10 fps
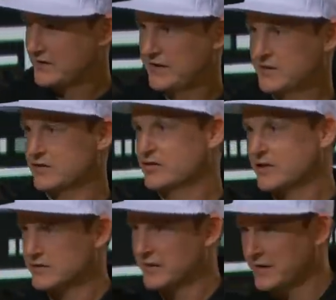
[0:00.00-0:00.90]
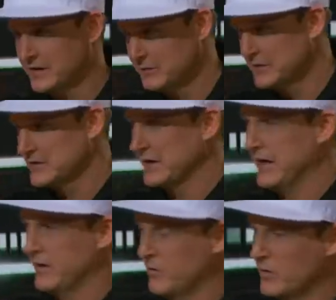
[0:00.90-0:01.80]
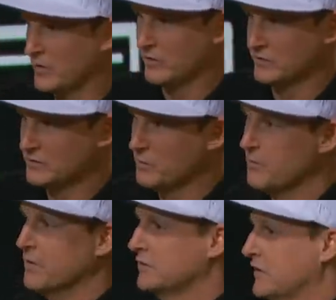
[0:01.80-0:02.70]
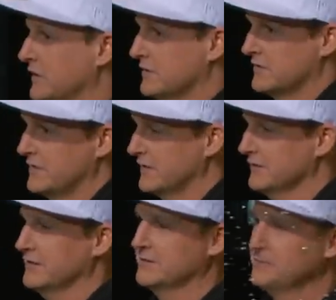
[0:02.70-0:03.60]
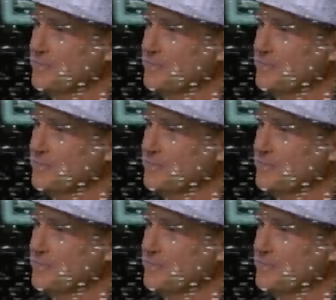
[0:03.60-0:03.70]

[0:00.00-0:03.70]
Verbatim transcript: kids are just like him in this category called little munchkins. Take a look.